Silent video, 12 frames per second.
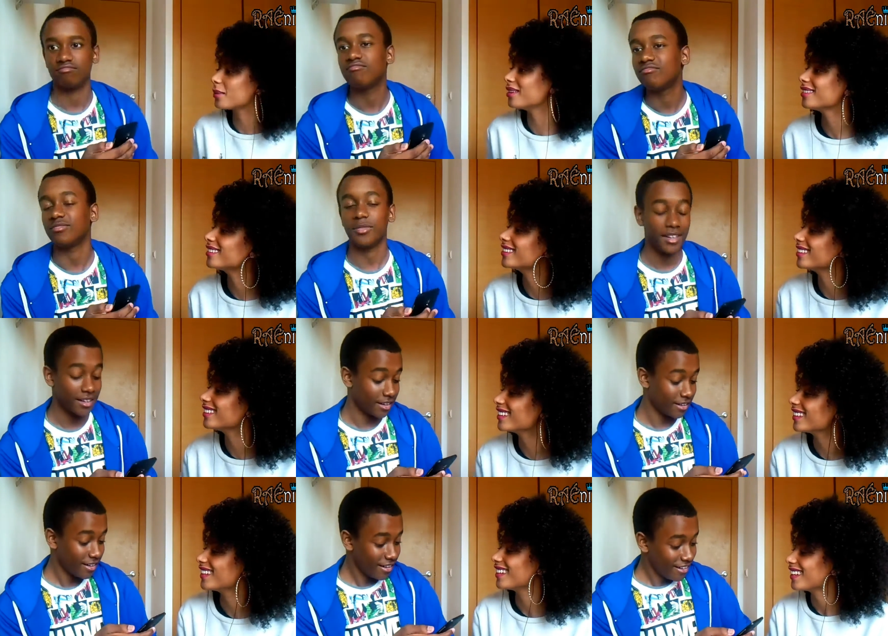Speaker 1: go on, keep on.
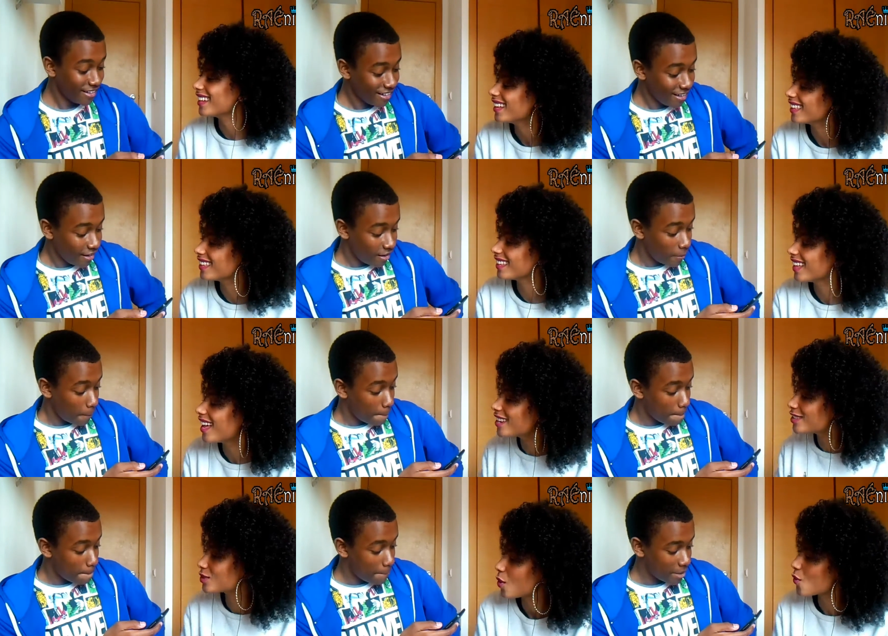Okay.
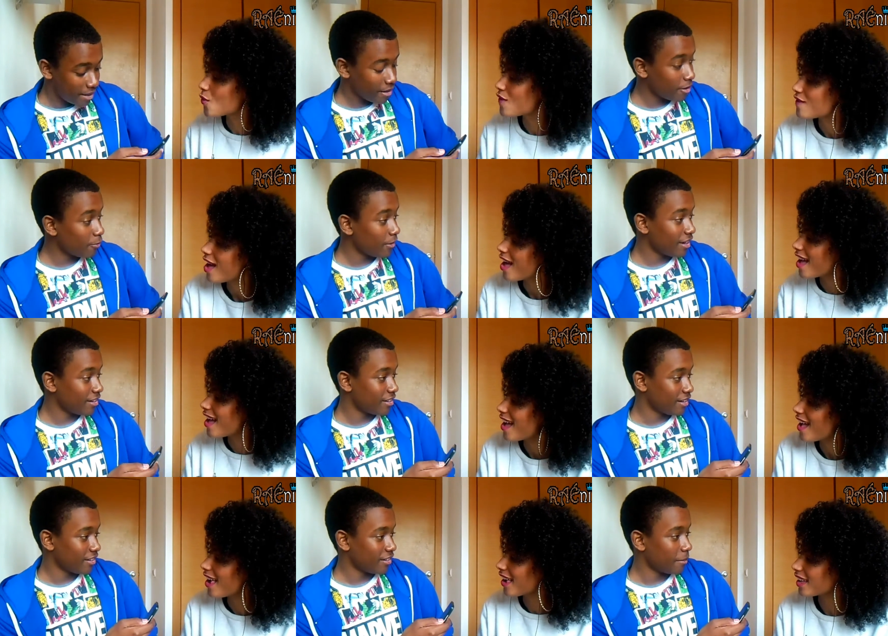Be a
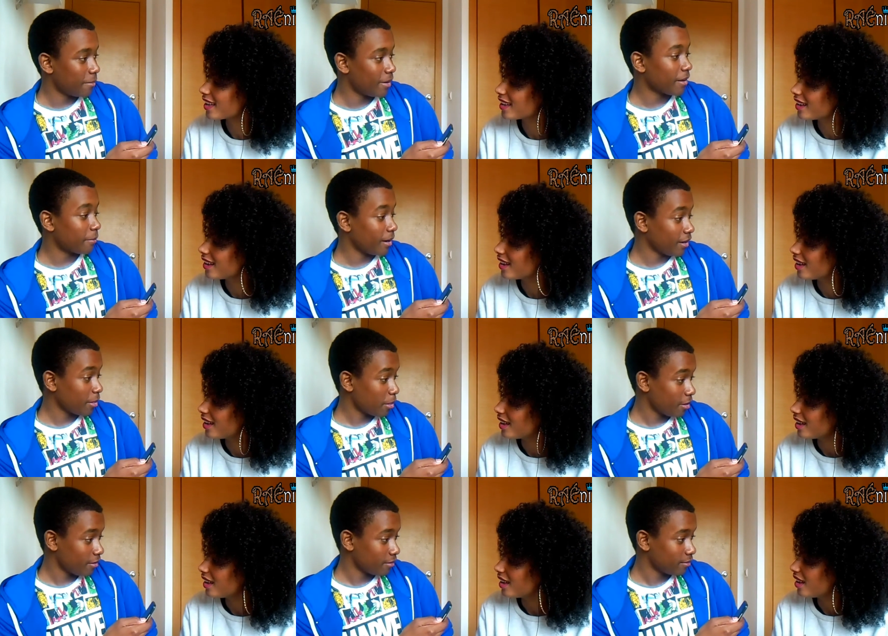racist, Black
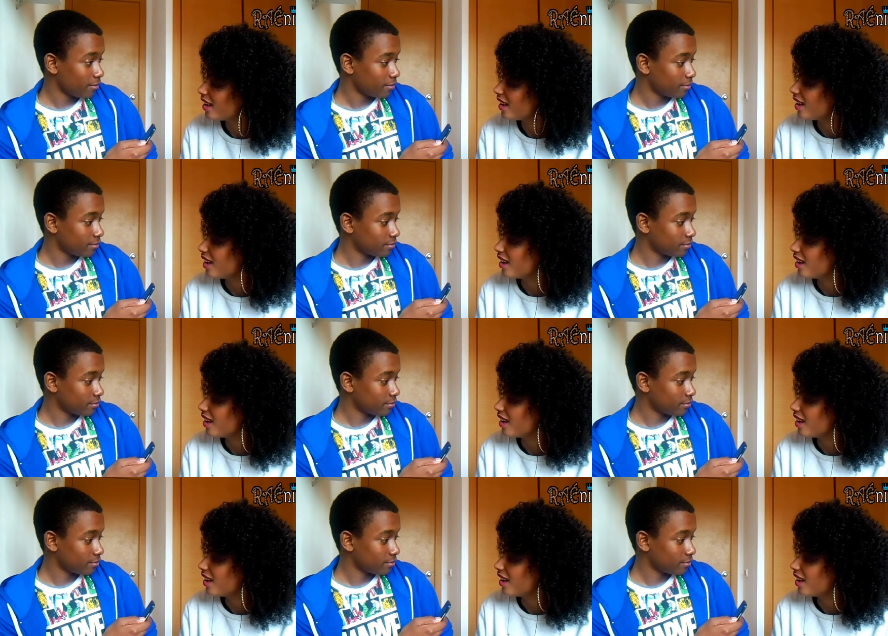Panther.